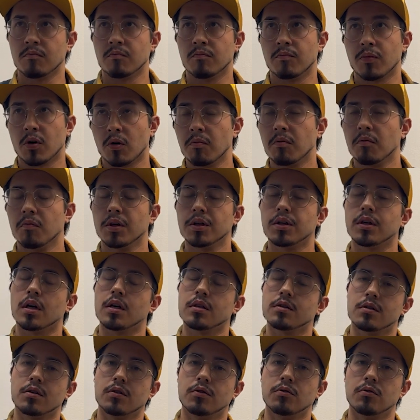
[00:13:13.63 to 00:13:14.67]
probably the
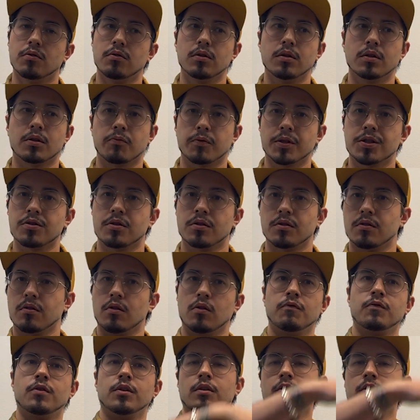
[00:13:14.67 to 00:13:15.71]
answer to the question of